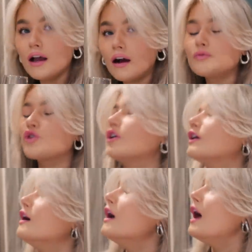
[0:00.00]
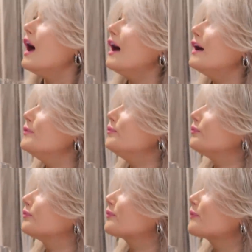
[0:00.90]
I'm drunk.
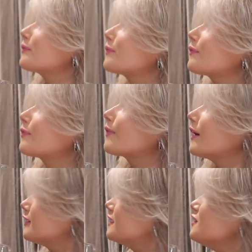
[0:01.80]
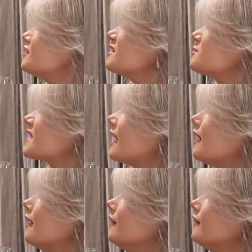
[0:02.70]
Can you see the mascara?